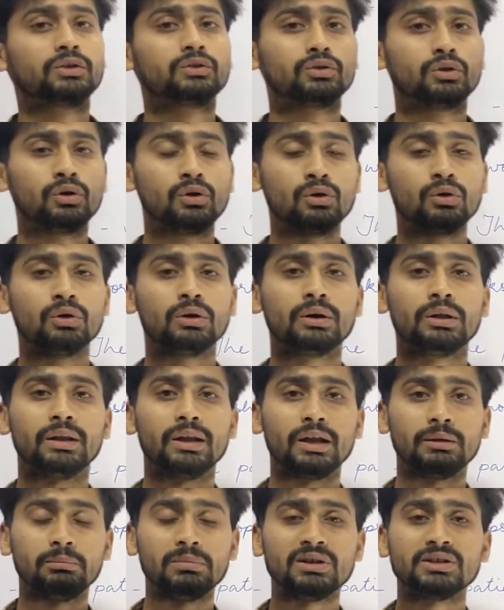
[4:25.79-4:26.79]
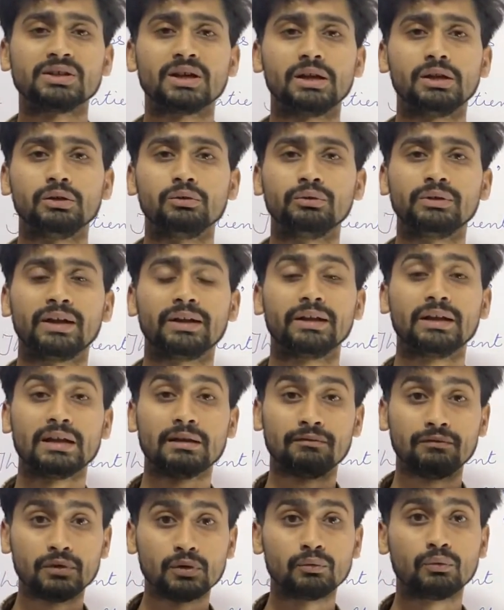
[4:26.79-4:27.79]
So let me tell you
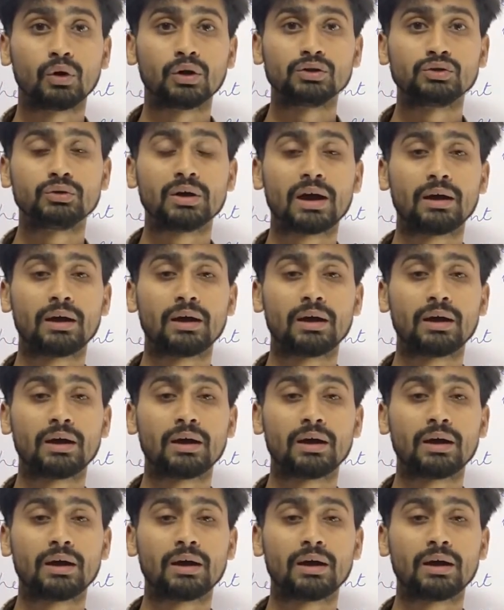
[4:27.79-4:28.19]
that if you want